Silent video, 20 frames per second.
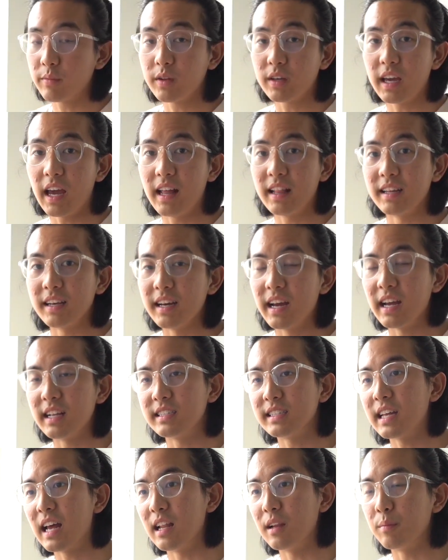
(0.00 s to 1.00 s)
together and
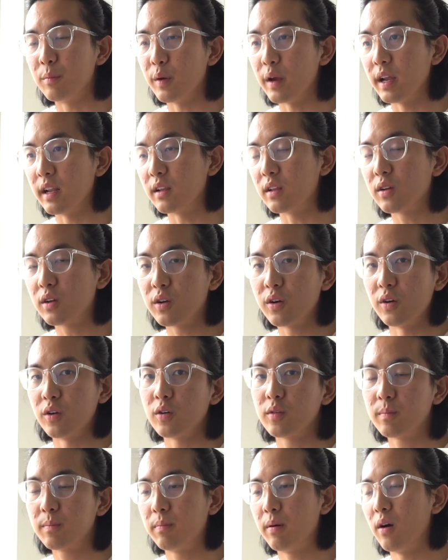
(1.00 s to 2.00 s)
celebrate,
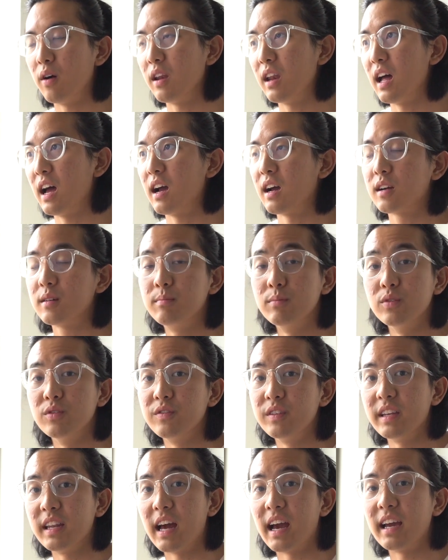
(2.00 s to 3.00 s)
cook, potluck,
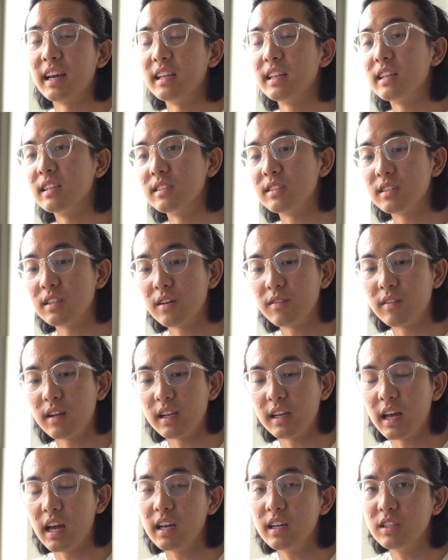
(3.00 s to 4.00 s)
movie night and stuff
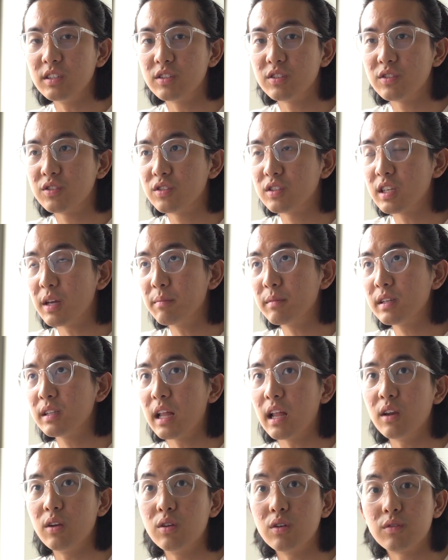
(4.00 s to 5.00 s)
like that. It's something
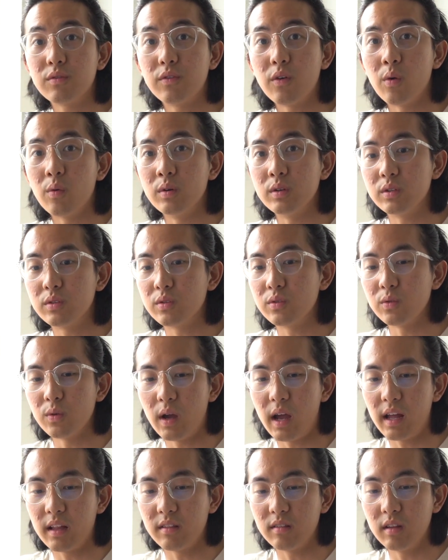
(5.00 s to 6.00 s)
that I look forward to,
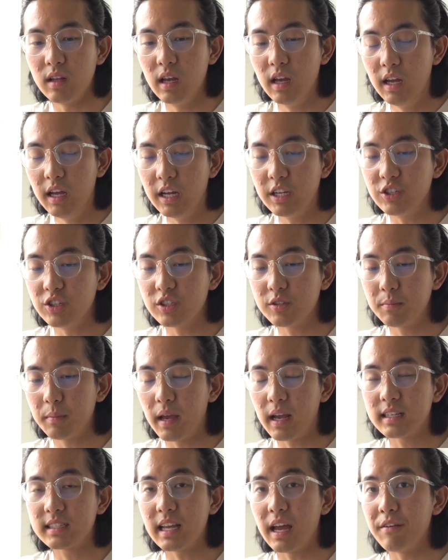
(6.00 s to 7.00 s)
and it just
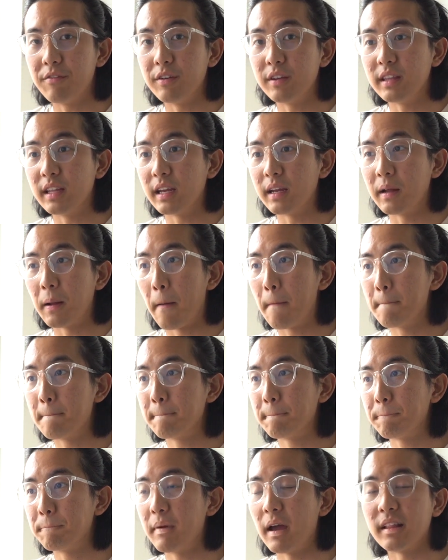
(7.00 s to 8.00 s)
makes everything
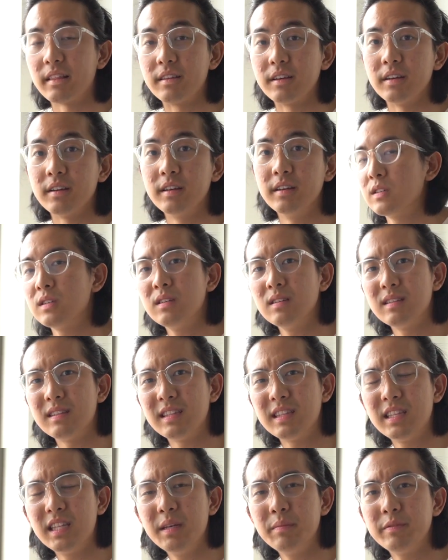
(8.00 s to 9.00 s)
better. So
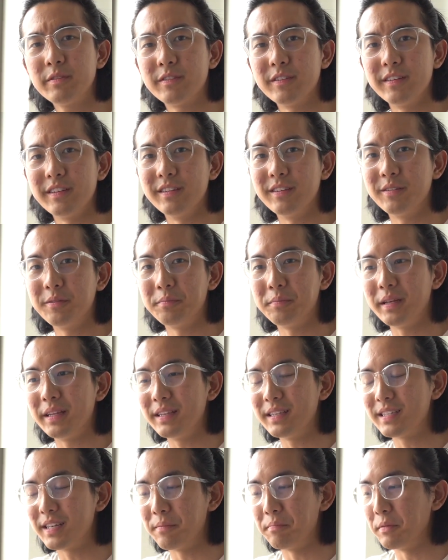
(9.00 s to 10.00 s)
tips for you to
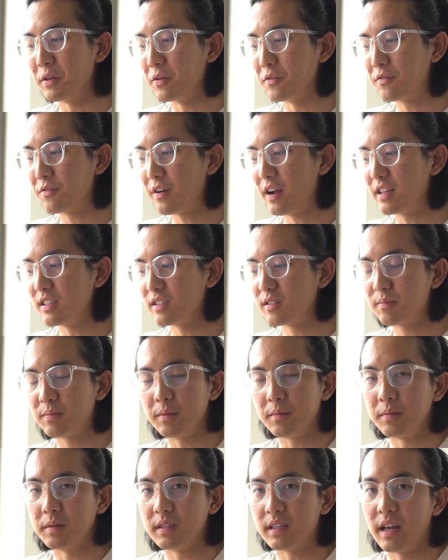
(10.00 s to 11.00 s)
meet some new friends,
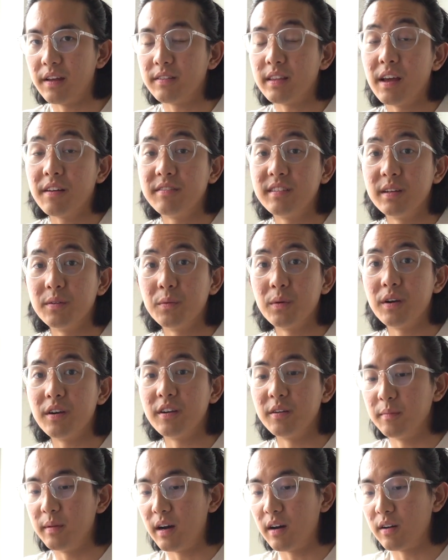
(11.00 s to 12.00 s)
people that definitely
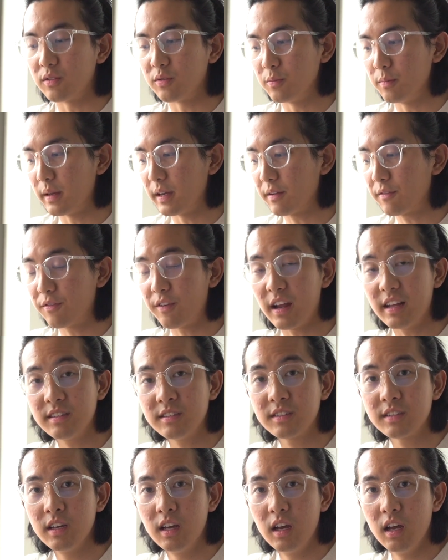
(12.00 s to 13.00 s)
worry about how to make
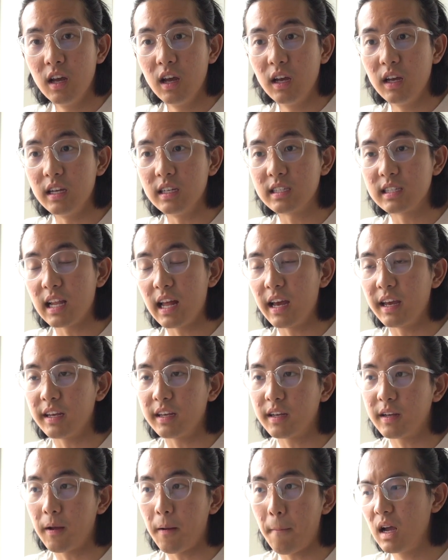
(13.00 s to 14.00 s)
friends. It's
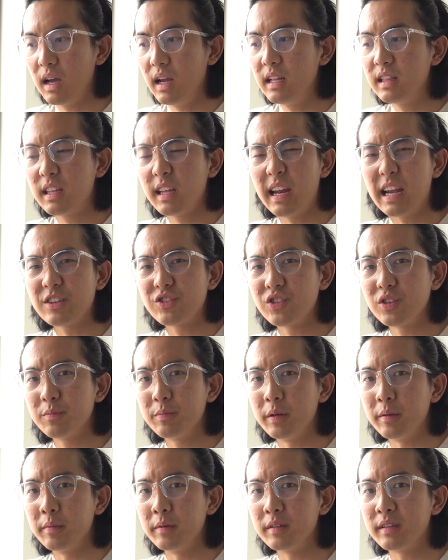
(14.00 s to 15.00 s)
like international
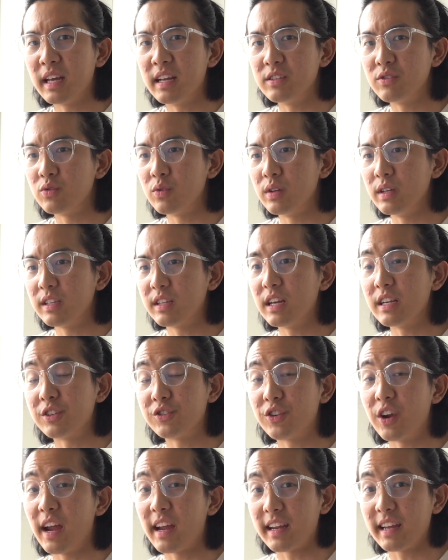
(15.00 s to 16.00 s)
people tend to
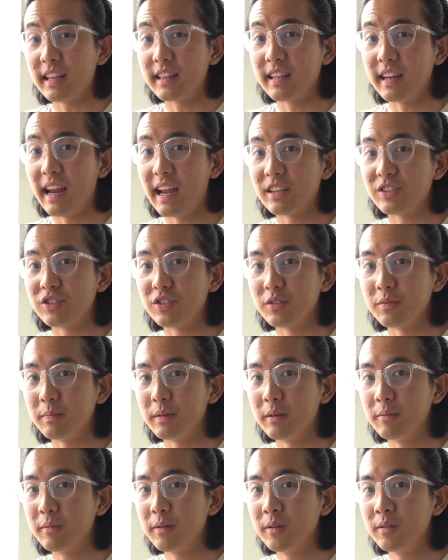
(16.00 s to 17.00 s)
attract international
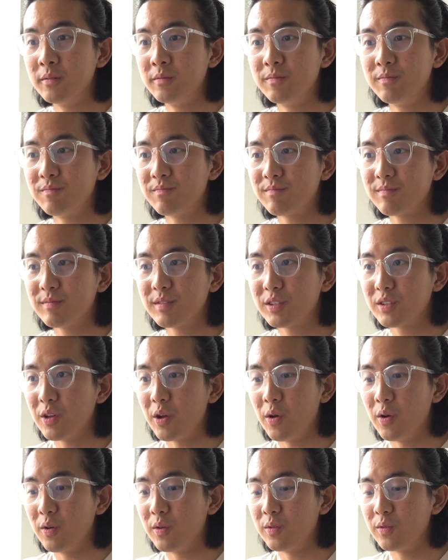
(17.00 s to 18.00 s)
people.
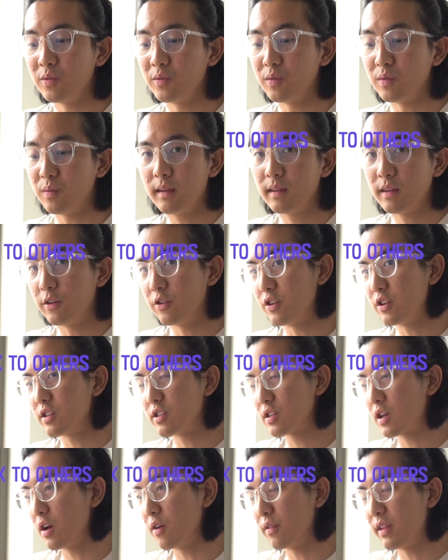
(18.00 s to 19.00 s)
So you
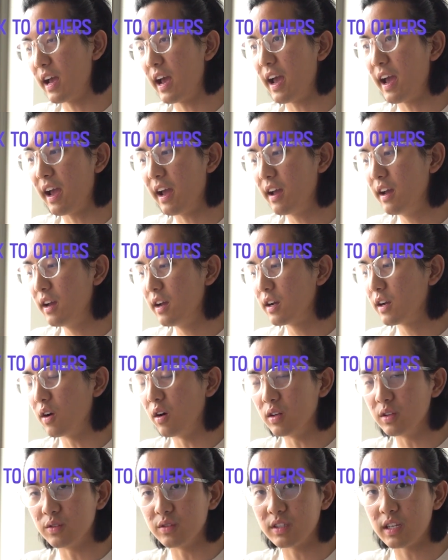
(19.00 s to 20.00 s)
just go there,
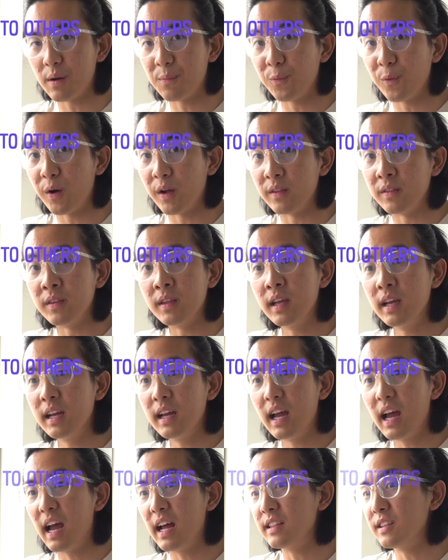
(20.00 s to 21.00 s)
go to someone,
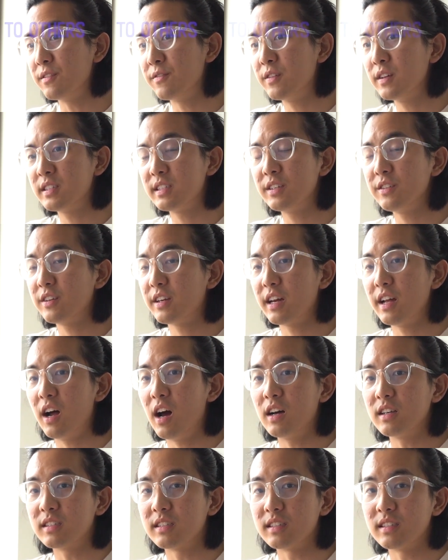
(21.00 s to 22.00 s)
and the first thing you can
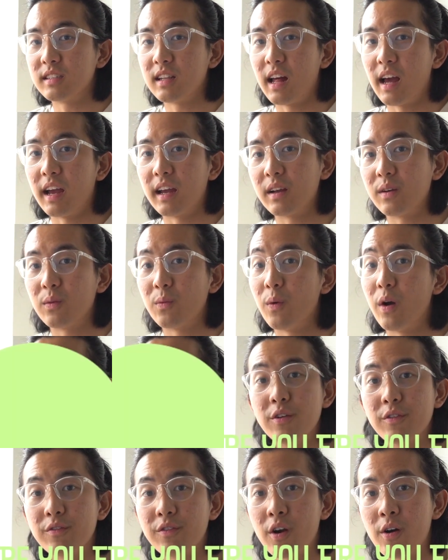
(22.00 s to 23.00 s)
ask is like, where
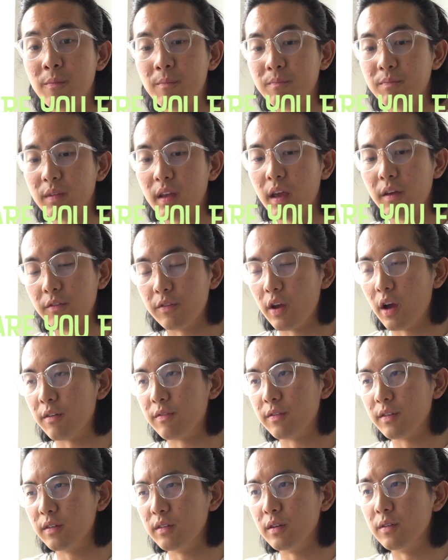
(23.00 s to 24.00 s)
are you from? If
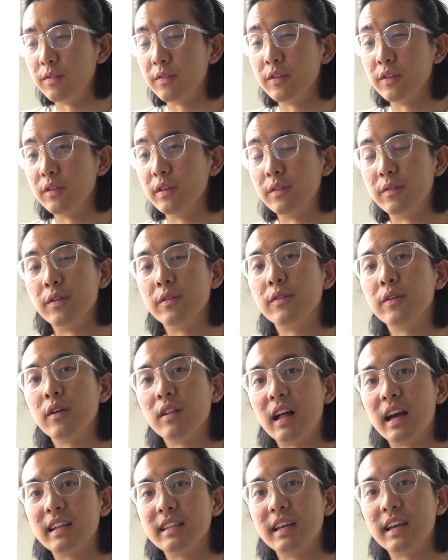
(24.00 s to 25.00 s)
you feel
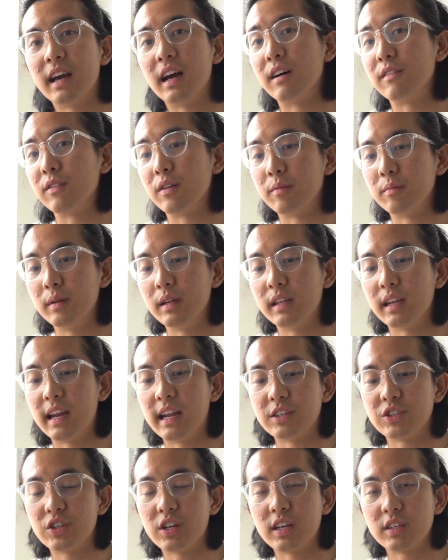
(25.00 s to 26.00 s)
like they are from
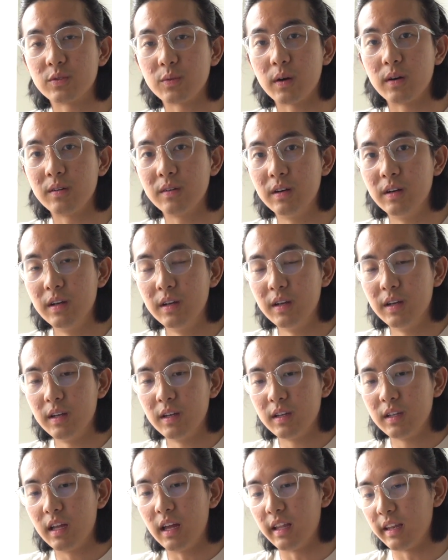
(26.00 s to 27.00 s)
international as well.
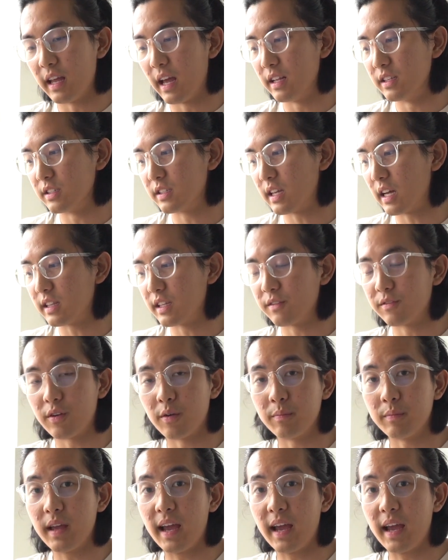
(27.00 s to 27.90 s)
And then starting from